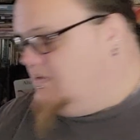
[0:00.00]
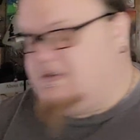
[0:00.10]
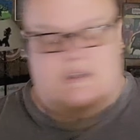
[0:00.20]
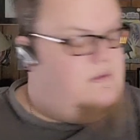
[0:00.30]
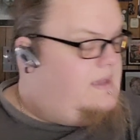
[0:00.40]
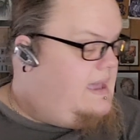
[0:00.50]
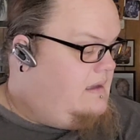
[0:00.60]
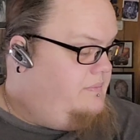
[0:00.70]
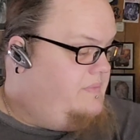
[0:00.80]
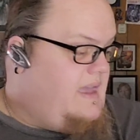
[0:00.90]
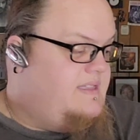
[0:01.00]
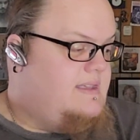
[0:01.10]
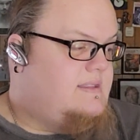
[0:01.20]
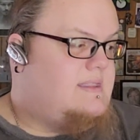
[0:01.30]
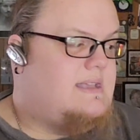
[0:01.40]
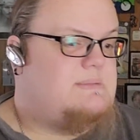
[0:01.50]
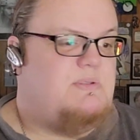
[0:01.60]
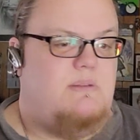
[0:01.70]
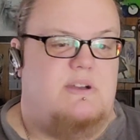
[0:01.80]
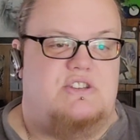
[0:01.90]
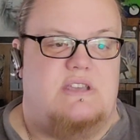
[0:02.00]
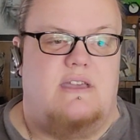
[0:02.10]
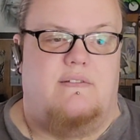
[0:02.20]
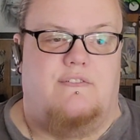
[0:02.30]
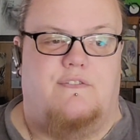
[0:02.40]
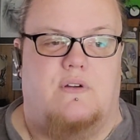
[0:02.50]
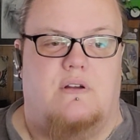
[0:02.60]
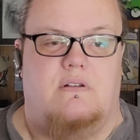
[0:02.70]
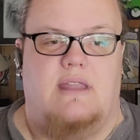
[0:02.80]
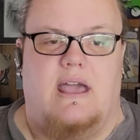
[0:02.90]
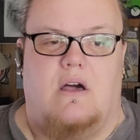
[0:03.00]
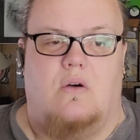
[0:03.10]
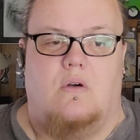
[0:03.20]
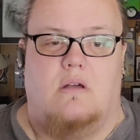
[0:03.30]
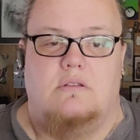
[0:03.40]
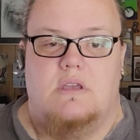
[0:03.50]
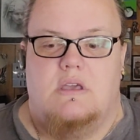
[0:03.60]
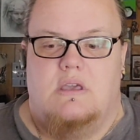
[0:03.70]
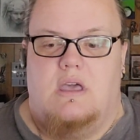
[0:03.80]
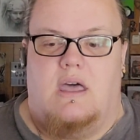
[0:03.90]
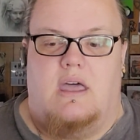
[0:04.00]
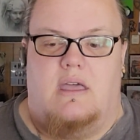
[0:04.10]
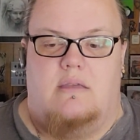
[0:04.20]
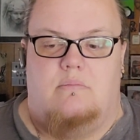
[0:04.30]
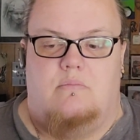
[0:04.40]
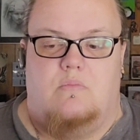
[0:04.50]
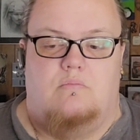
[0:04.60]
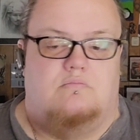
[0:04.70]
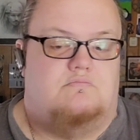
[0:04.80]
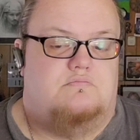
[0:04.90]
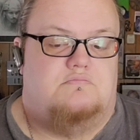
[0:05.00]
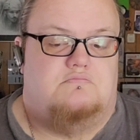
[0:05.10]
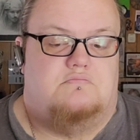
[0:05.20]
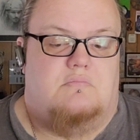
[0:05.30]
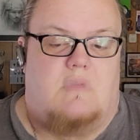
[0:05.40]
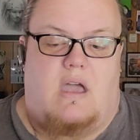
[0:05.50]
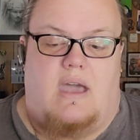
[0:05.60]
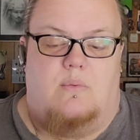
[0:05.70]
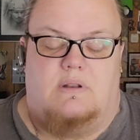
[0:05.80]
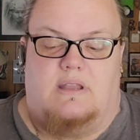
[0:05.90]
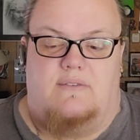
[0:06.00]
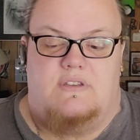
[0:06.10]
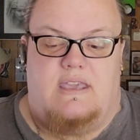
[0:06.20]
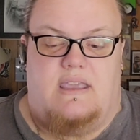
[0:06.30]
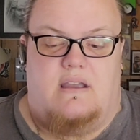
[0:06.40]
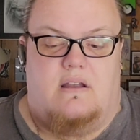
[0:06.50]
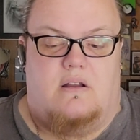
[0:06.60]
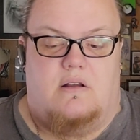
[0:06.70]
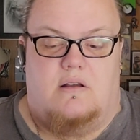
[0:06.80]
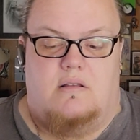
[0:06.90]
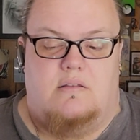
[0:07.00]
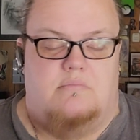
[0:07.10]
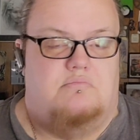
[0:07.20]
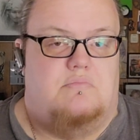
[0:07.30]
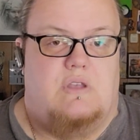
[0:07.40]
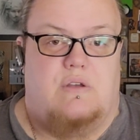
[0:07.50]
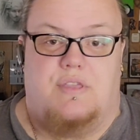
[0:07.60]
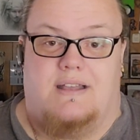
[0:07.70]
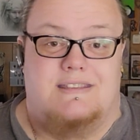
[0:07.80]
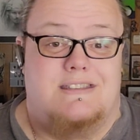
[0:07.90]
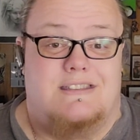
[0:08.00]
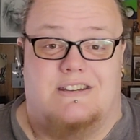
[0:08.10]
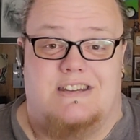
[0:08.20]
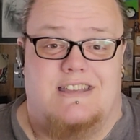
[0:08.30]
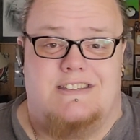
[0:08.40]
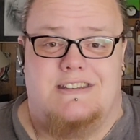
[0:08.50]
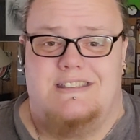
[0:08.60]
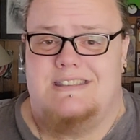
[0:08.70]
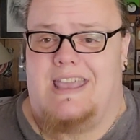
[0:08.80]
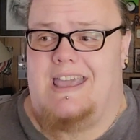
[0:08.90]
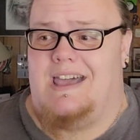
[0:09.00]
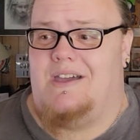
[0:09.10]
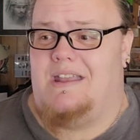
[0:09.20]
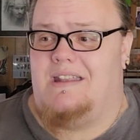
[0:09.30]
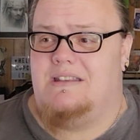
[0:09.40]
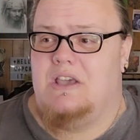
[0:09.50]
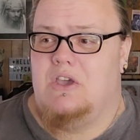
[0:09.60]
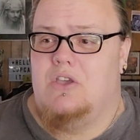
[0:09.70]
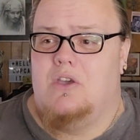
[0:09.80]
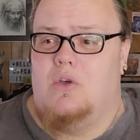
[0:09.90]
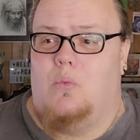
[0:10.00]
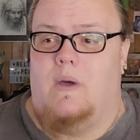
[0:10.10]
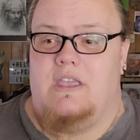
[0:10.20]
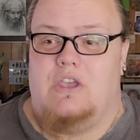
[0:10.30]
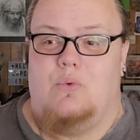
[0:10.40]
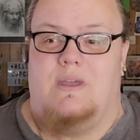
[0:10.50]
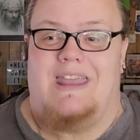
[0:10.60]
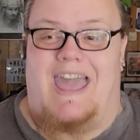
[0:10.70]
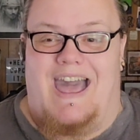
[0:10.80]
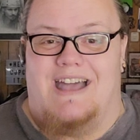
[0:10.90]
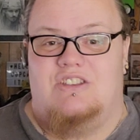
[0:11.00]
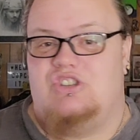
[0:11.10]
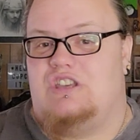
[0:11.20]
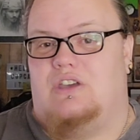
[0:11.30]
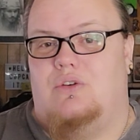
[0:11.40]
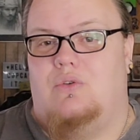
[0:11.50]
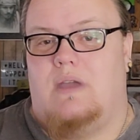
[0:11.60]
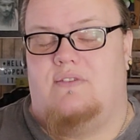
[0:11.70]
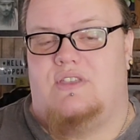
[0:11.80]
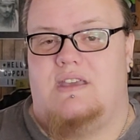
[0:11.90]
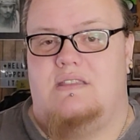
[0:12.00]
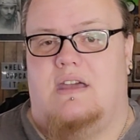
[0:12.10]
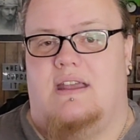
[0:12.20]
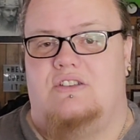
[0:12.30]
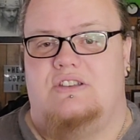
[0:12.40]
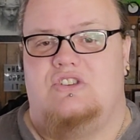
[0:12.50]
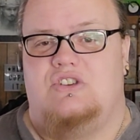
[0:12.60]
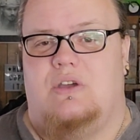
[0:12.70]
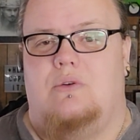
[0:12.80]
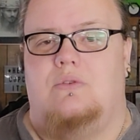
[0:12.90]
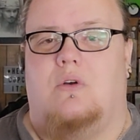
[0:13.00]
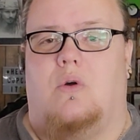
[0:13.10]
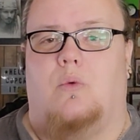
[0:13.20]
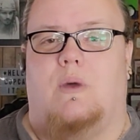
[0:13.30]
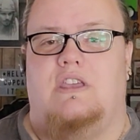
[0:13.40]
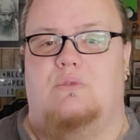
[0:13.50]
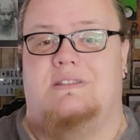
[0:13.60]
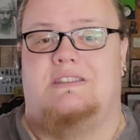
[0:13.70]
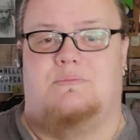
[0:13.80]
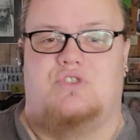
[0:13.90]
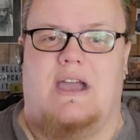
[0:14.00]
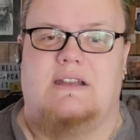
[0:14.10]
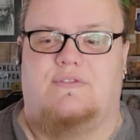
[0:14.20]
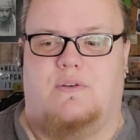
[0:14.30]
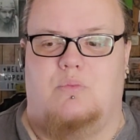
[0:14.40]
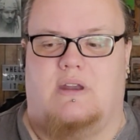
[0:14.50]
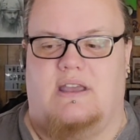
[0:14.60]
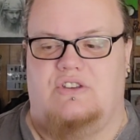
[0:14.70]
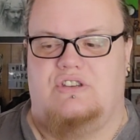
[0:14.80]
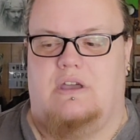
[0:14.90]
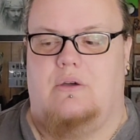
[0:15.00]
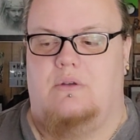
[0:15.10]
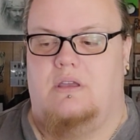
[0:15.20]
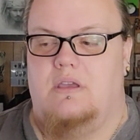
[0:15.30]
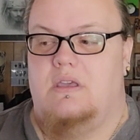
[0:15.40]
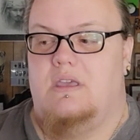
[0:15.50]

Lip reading: So yeah, I think that's pretty much it for now. Um, I would love to hear your thoughts and suggestions, and what you would add to everything that I just showed, or what you would subtract from what I showed.